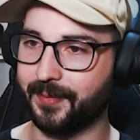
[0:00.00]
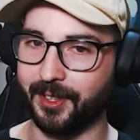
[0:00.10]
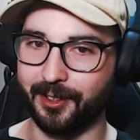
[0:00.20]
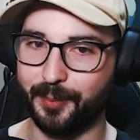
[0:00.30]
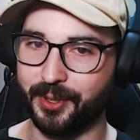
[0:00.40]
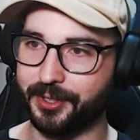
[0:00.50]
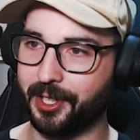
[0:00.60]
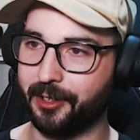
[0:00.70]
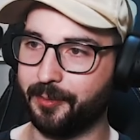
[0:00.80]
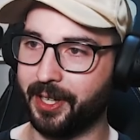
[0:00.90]
Oh, poor
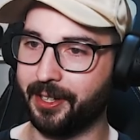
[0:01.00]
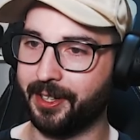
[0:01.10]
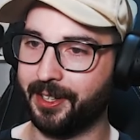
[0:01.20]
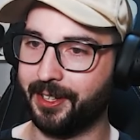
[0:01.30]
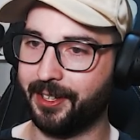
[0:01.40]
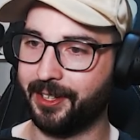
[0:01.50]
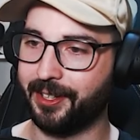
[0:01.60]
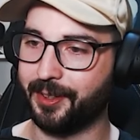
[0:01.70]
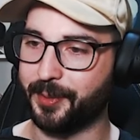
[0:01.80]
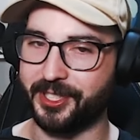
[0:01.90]
Toph, man.
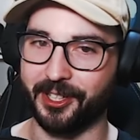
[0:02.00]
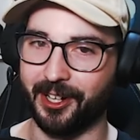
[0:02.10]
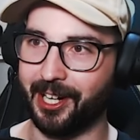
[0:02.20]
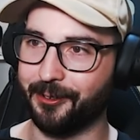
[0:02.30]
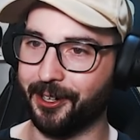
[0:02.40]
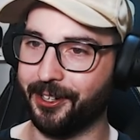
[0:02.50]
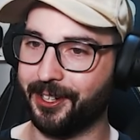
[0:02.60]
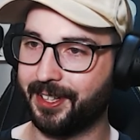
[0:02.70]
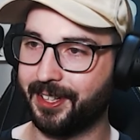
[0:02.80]
But she got Iroh.